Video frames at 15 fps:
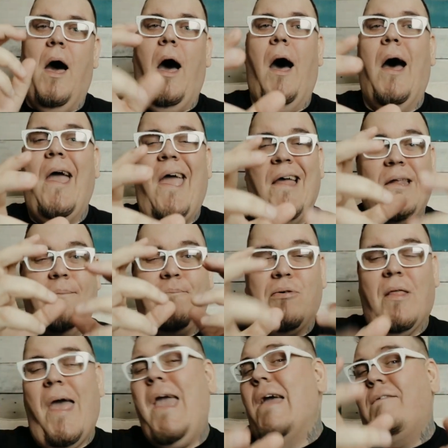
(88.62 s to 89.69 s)
and a
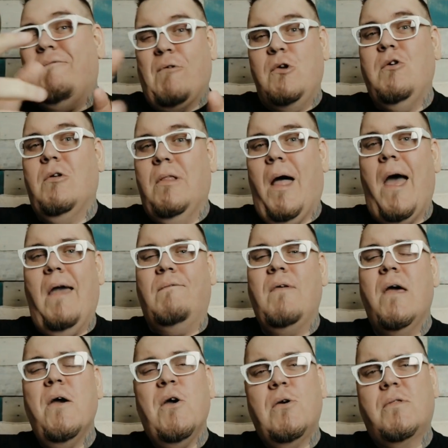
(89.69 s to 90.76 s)
plan for your life.
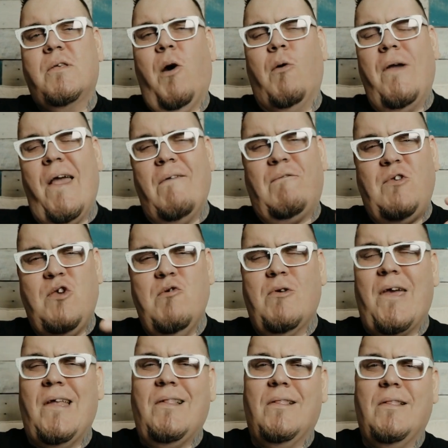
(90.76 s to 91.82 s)
So if you
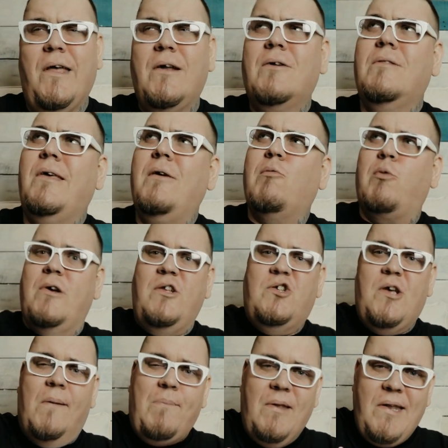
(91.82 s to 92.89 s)
can literally
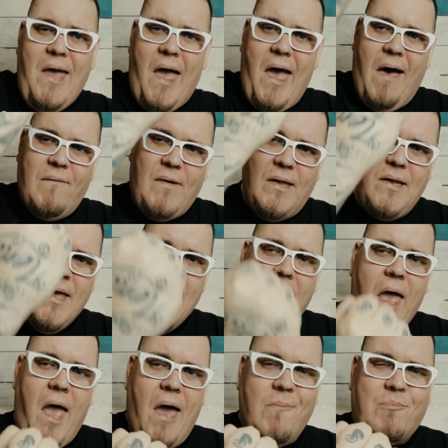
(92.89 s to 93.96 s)
reach up into heaven
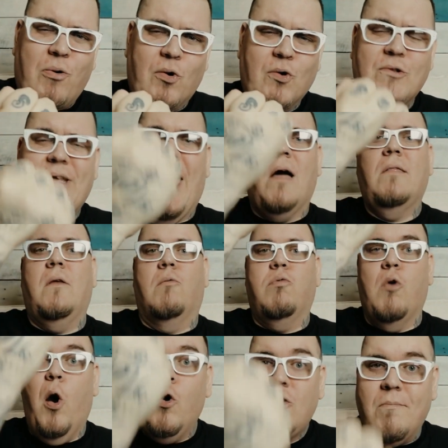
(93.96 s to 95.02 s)
and pull down the
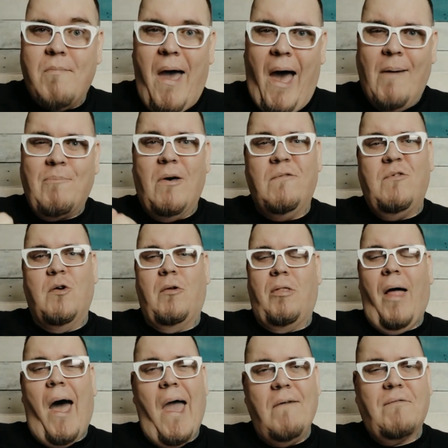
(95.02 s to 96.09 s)
roadmap of your
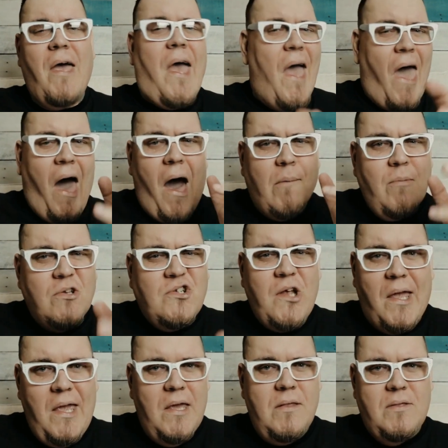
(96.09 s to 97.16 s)
life, how much
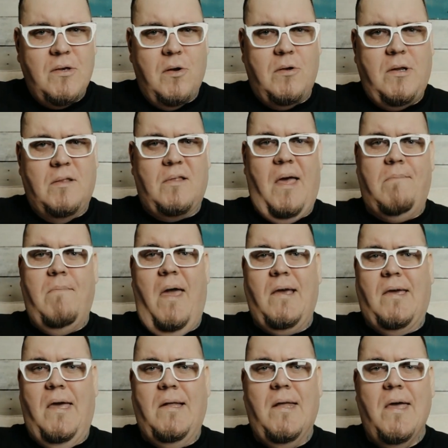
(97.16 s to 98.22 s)
easier does that
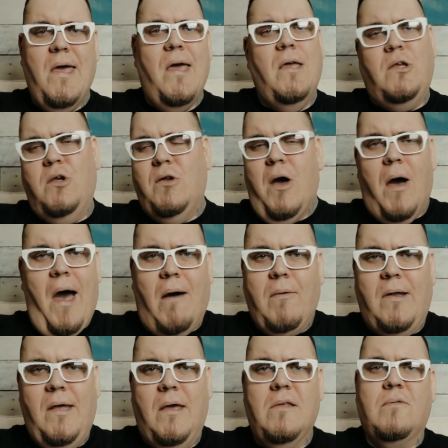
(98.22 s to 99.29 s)
make it? You know how
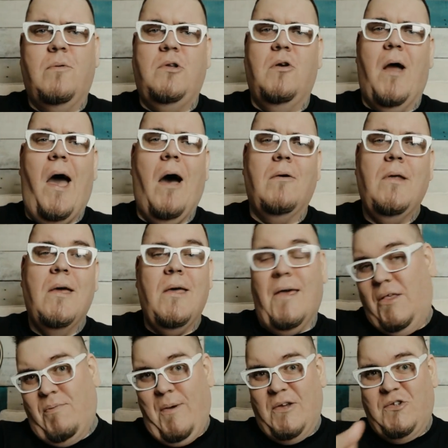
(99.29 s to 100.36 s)
it is when you're out,
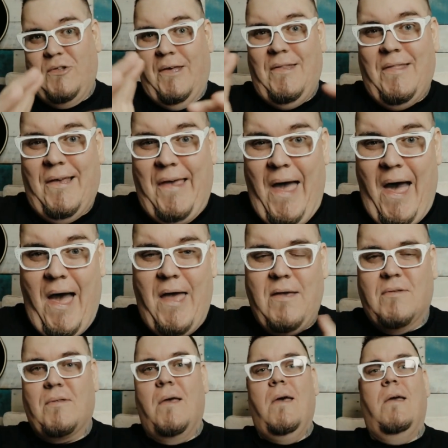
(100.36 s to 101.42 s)
especially the
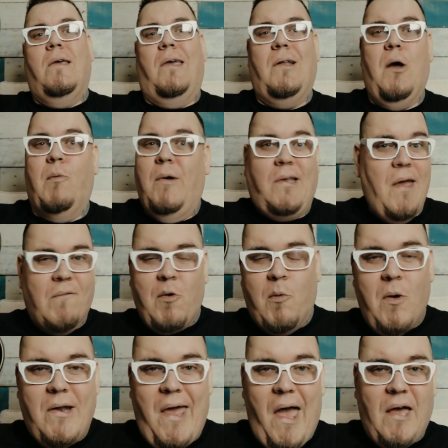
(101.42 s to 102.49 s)
guys, you know, we never
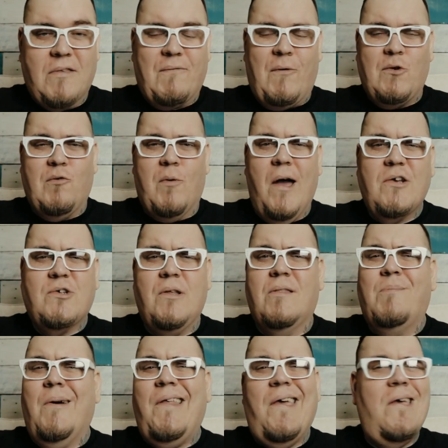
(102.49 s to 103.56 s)
want to ask for
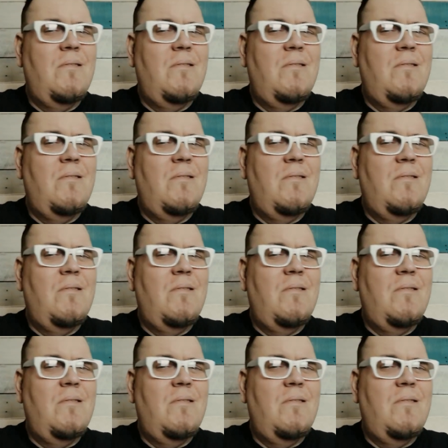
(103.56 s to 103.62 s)
directions, but it